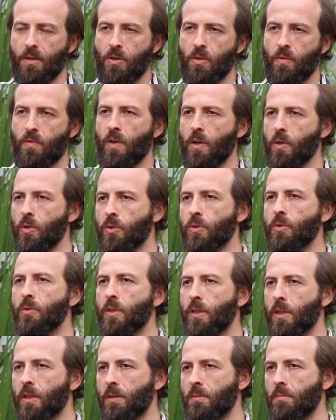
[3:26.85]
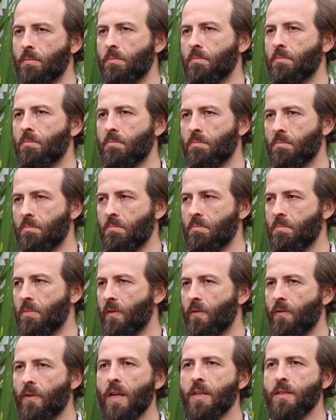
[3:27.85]
Now if I look to the
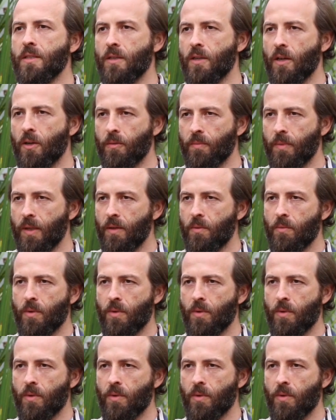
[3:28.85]
friends around me,